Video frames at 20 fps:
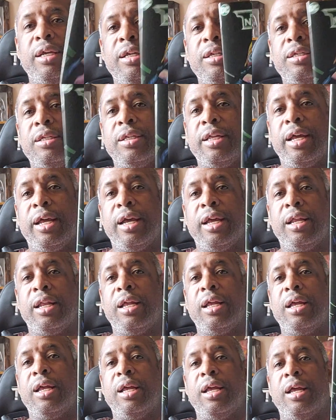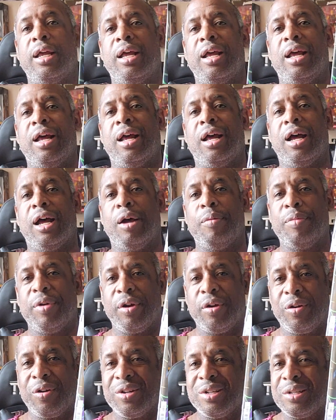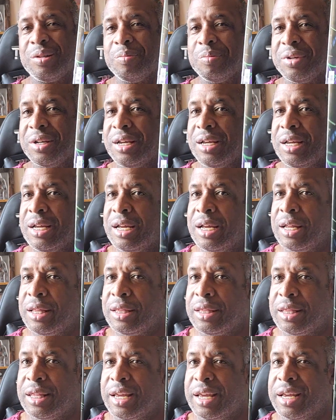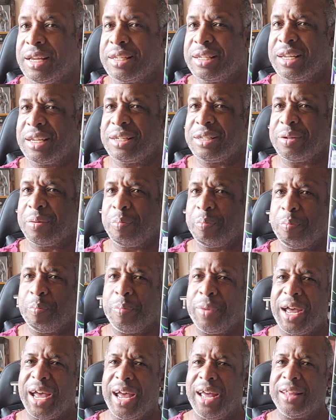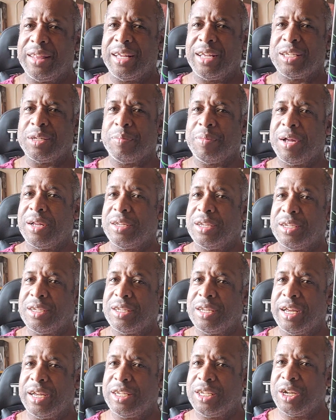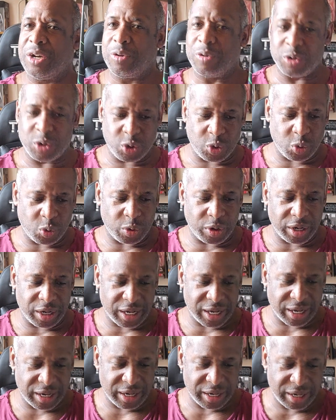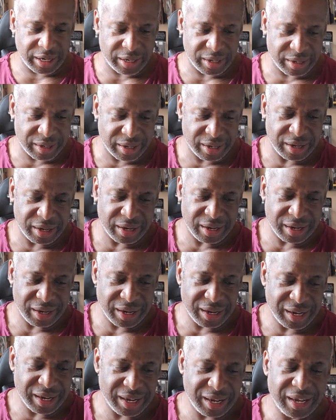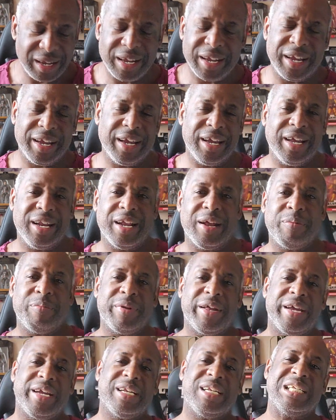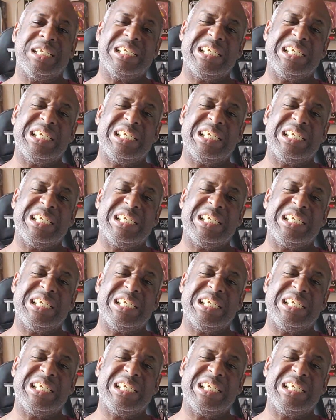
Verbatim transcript: is that I've been hearing some good things and some bad things about this Night Terror storyline. And I'm like,